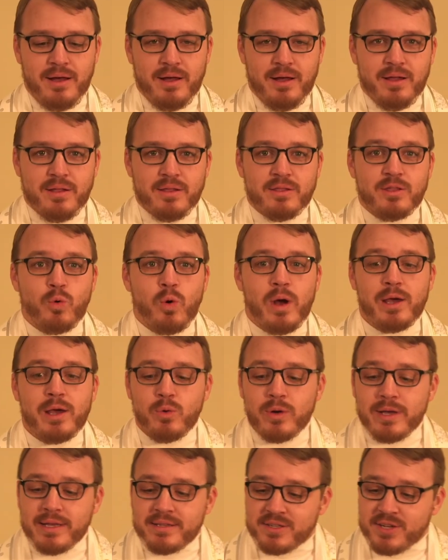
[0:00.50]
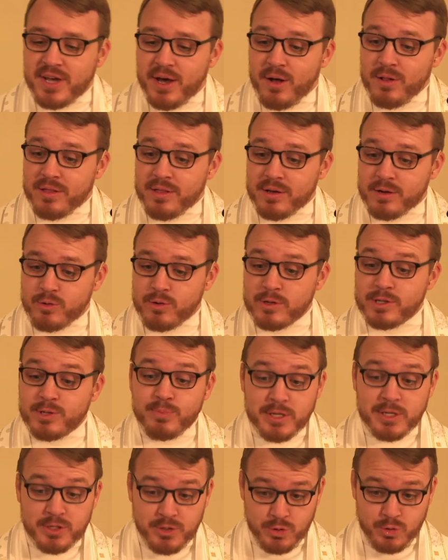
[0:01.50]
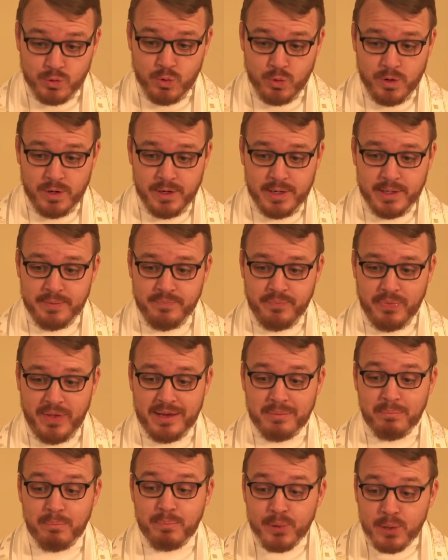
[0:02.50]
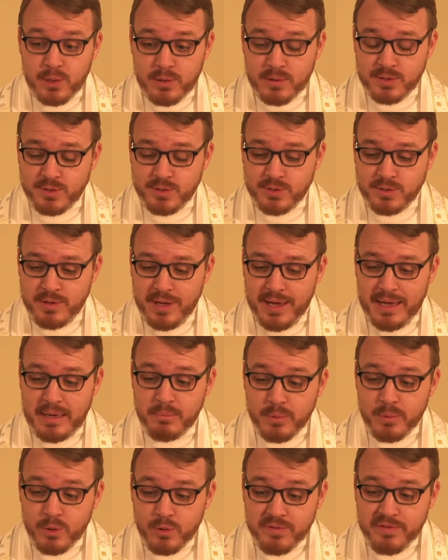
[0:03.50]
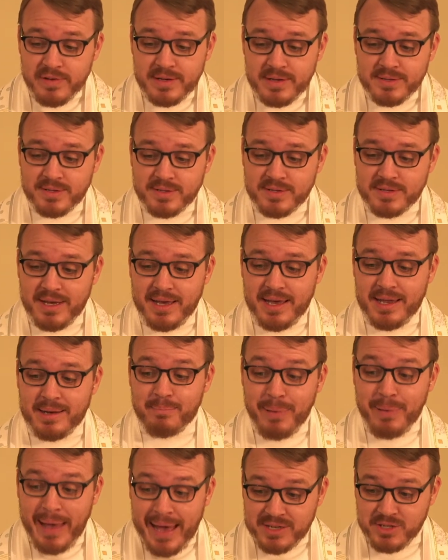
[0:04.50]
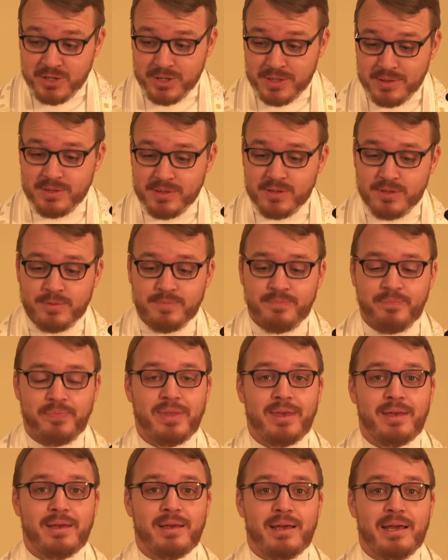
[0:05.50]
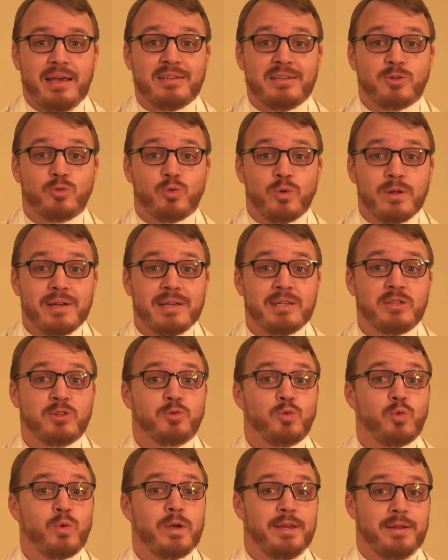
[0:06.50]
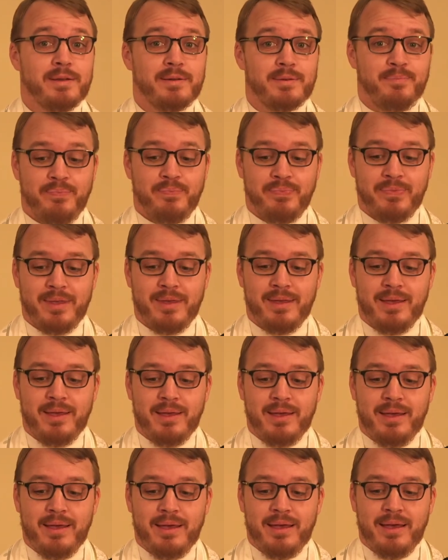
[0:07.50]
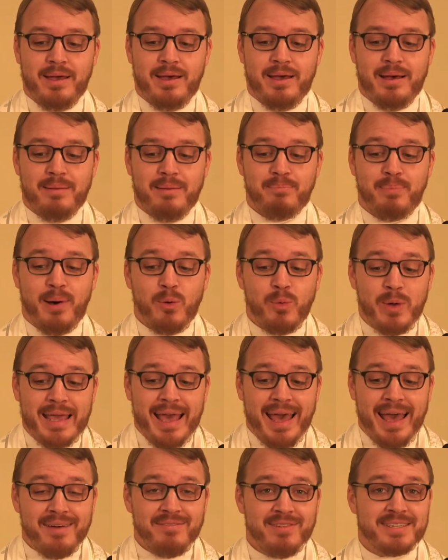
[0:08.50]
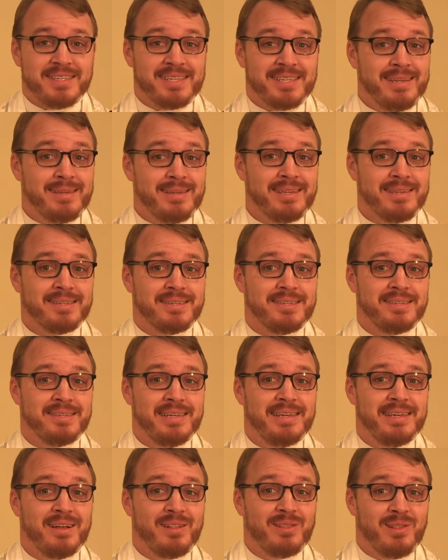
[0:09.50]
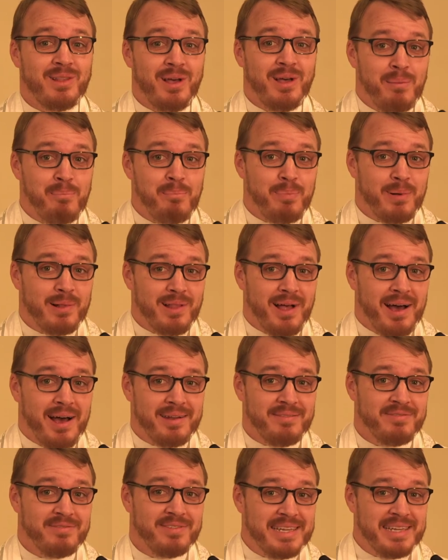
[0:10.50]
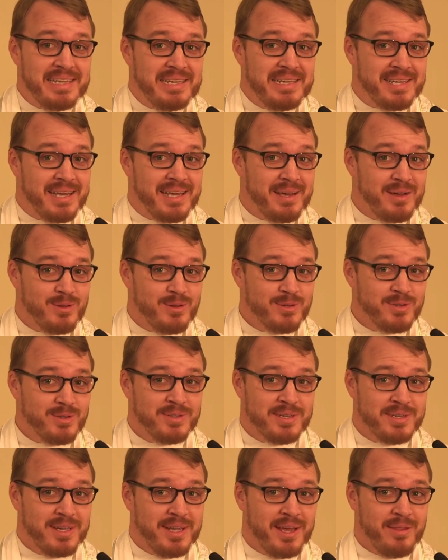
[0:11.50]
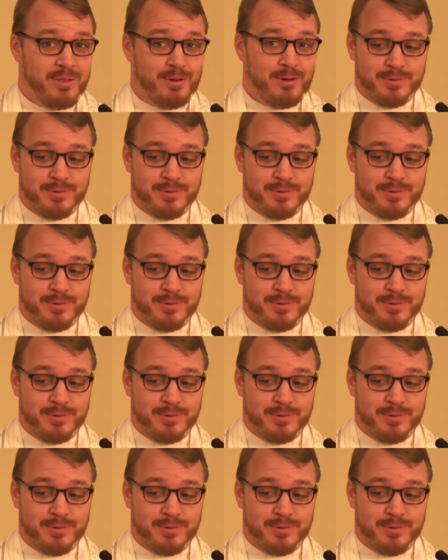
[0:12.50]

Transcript: The way we tell the Christmas story in books and movies and pageants is really sweet, but we have a tendency to lump a lot of details together.